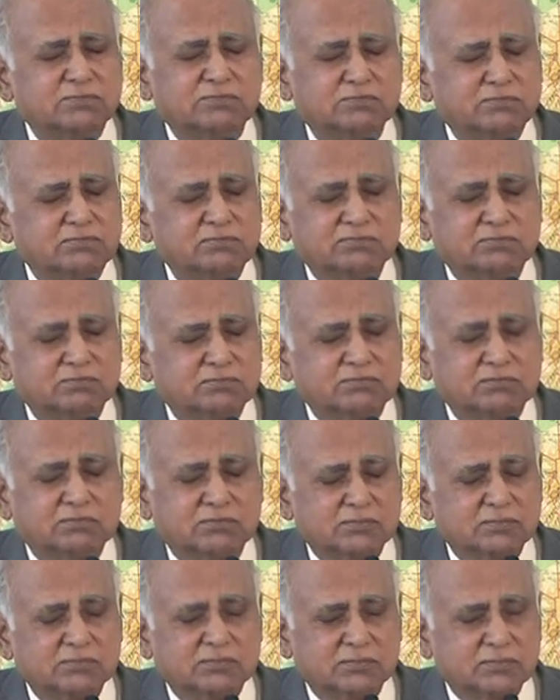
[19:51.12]

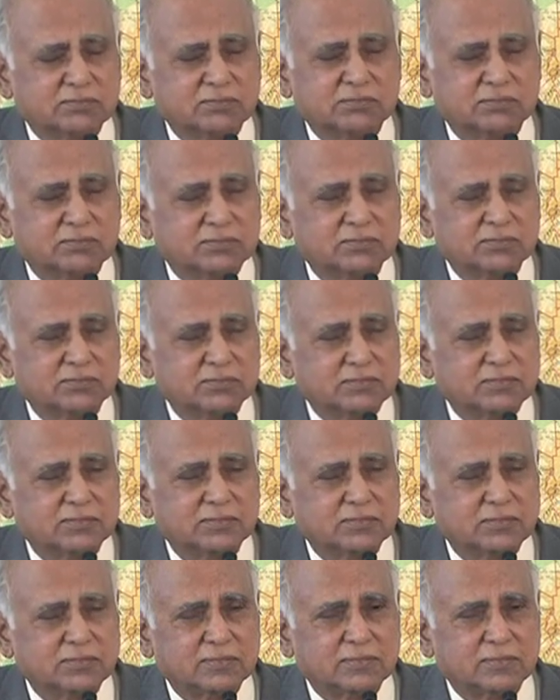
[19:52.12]

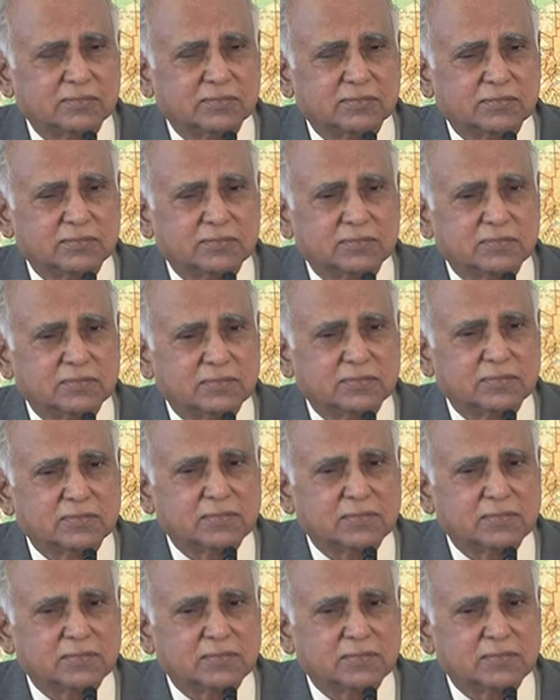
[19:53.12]
Nothing is said.